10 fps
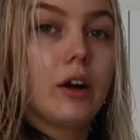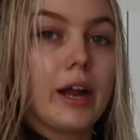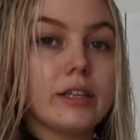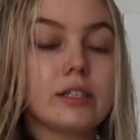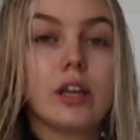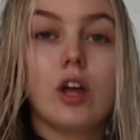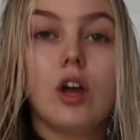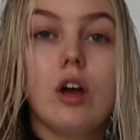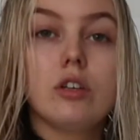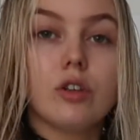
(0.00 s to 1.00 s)
all right
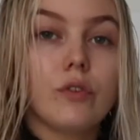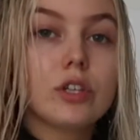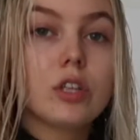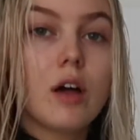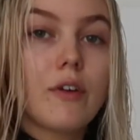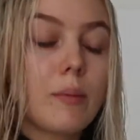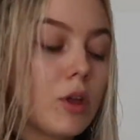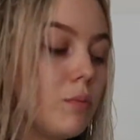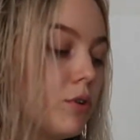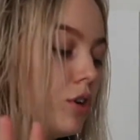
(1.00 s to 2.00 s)
so first off i'm
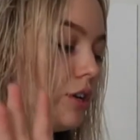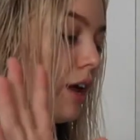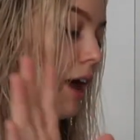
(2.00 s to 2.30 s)
gonna put